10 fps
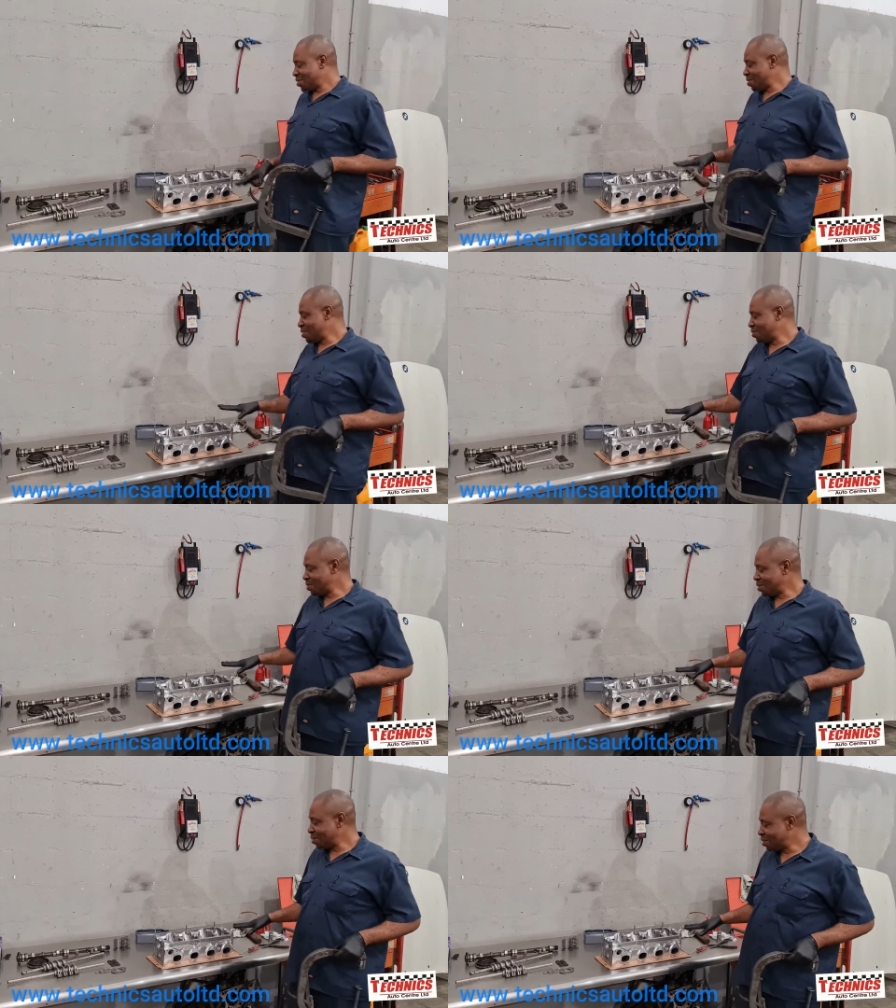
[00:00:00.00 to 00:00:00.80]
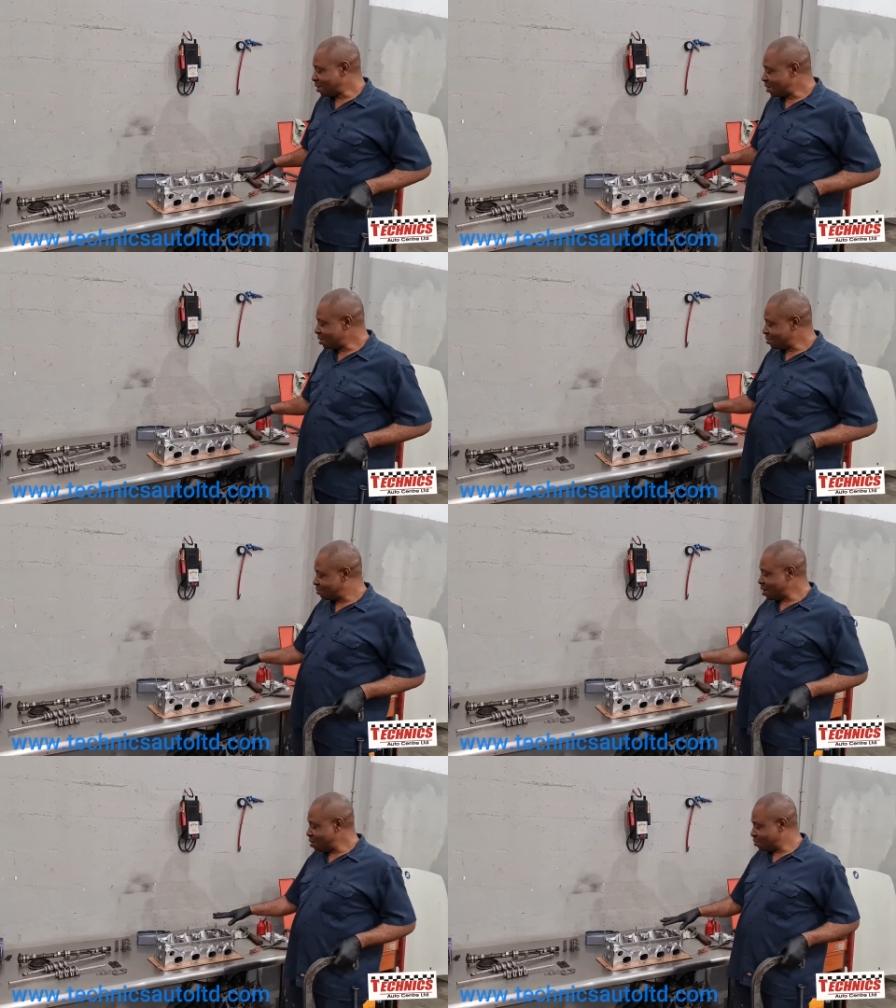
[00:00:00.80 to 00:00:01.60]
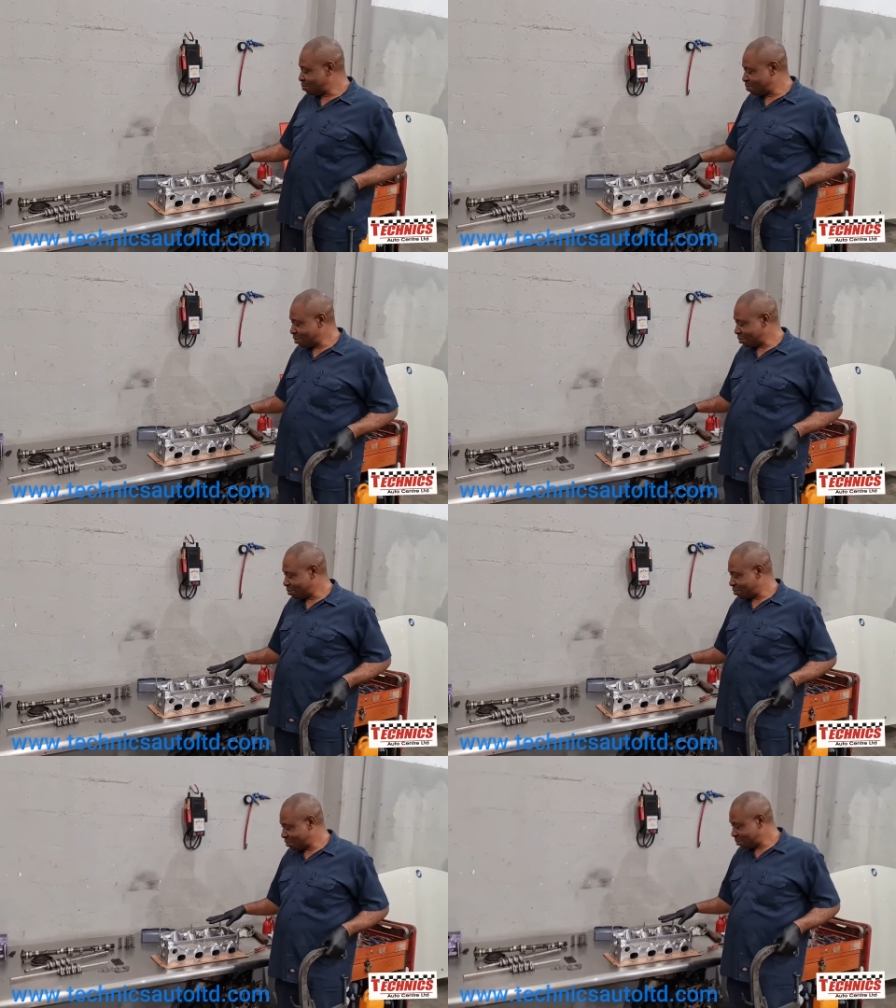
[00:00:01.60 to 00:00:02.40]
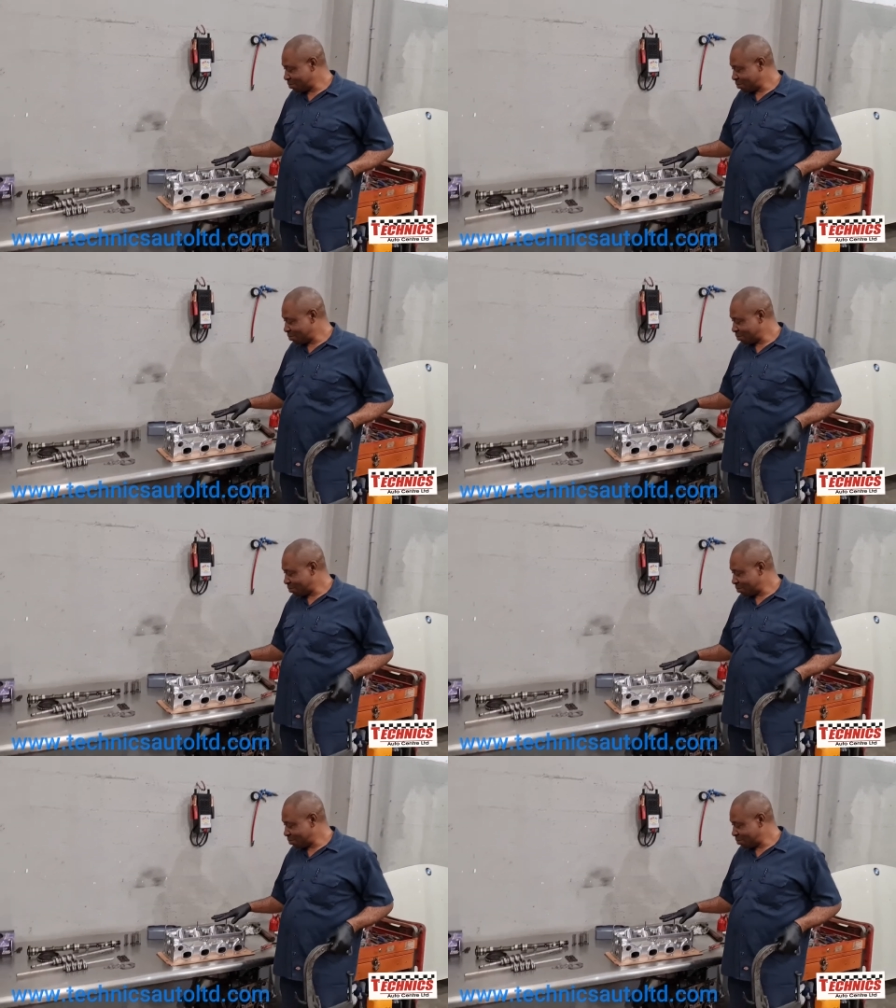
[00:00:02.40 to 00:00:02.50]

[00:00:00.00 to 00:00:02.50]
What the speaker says: Now all the valve springs